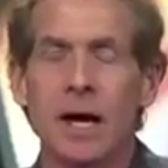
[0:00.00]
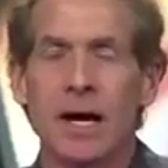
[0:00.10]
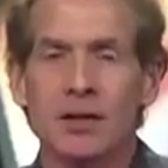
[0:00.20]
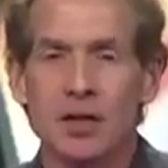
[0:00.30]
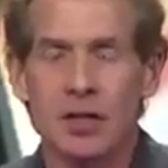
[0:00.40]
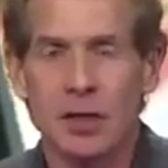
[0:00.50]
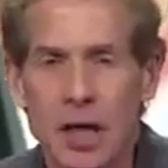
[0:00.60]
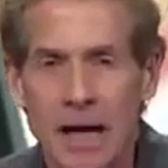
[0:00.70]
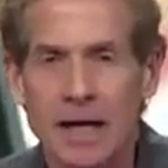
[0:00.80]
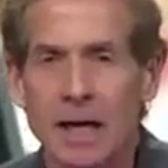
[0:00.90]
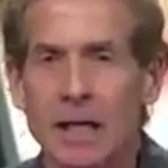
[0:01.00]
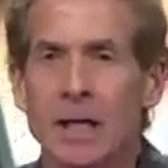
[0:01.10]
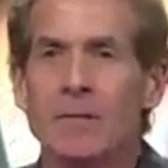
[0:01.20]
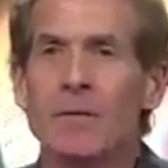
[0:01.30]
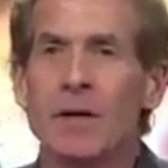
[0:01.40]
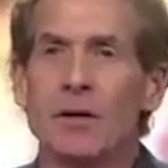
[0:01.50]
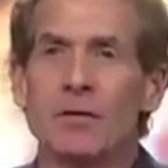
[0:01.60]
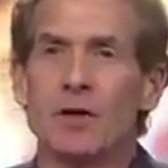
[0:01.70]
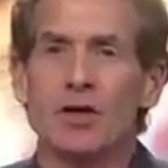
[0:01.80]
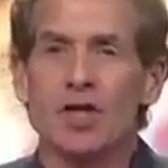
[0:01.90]
I just like
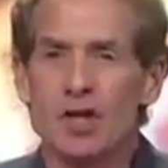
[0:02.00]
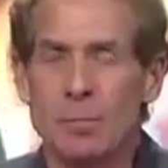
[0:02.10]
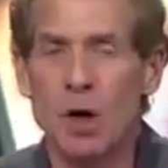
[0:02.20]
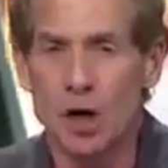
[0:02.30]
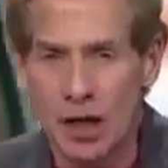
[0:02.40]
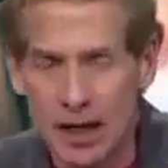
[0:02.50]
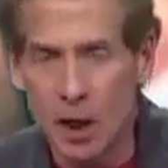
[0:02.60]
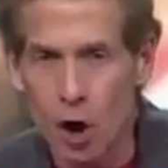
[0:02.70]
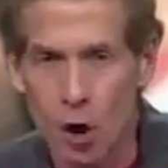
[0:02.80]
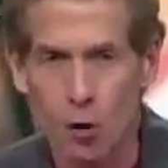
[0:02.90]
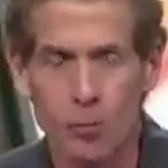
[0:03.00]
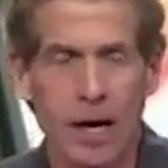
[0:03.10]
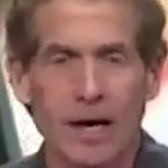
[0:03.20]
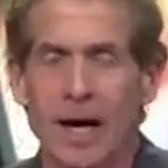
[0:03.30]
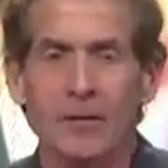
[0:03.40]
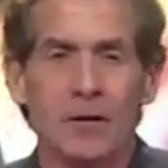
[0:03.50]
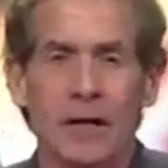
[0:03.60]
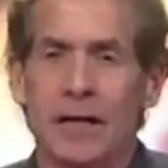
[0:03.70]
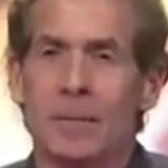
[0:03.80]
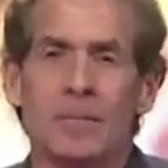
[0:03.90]
their spunk at home. I
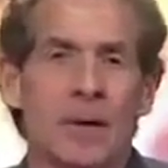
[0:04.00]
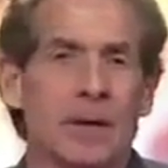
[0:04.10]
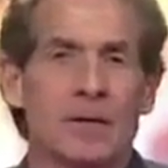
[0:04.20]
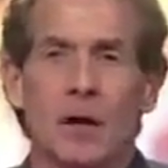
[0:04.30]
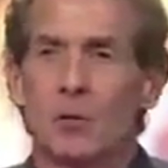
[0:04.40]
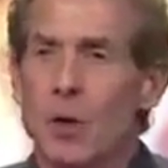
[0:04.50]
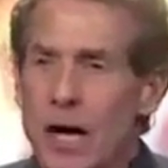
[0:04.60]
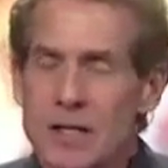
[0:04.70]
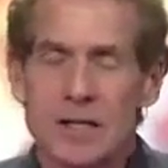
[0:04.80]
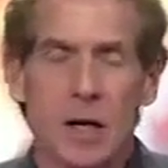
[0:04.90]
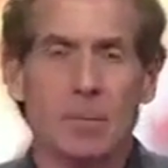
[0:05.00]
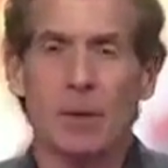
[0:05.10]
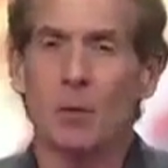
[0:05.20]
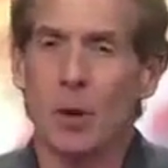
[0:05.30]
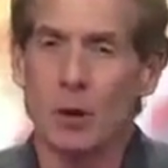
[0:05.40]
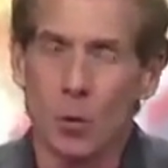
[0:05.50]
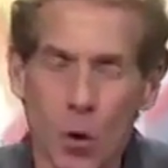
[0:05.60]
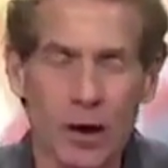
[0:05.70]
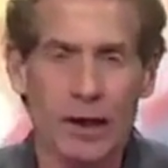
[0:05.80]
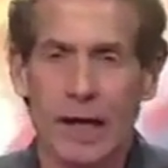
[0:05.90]
think they'll rise up and win
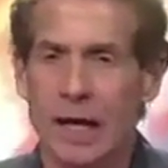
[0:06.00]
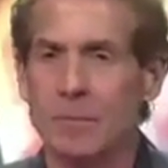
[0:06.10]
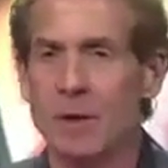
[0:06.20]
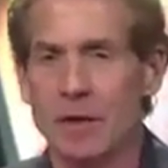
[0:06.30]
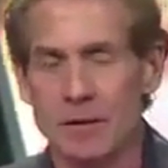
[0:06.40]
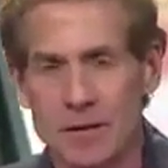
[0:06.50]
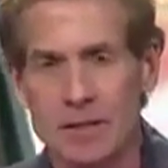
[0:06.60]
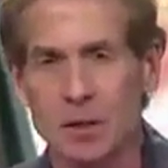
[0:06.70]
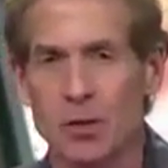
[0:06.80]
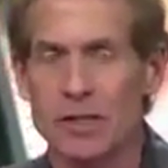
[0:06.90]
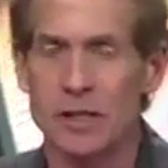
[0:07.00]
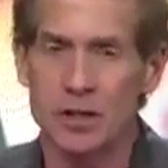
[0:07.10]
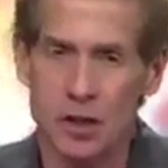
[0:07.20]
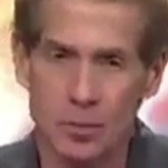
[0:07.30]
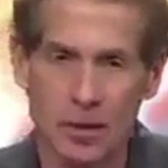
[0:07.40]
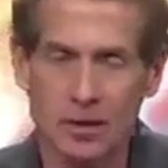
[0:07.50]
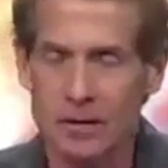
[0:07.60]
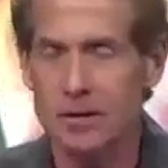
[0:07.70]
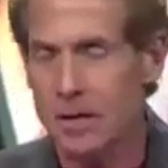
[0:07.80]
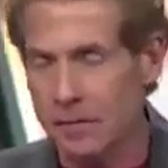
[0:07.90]
one game in this series, and it's going to be,
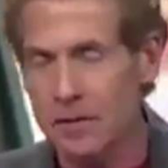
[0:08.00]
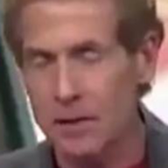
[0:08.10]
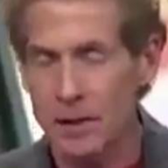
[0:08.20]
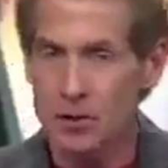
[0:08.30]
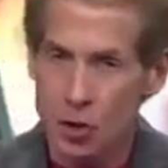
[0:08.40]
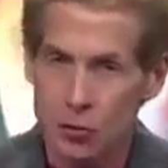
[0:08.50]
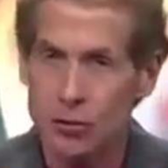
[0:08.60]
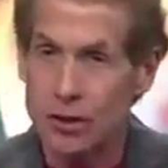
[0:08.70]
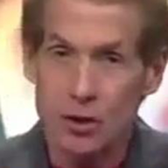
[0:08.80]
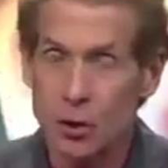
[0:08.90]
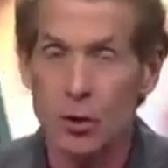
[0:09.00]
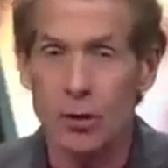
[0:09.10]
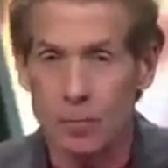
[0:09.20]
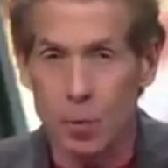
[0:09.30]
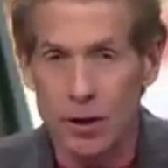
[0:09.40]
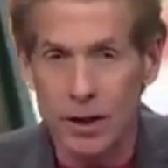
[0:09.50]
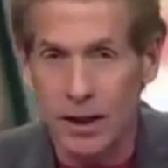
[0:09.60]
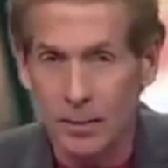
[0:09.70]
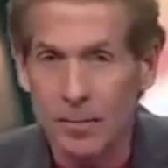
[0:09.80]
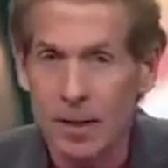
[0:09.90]
this is obviously the turning point
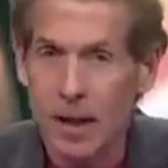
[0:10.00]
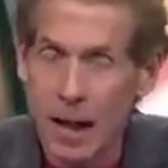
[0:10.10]
game.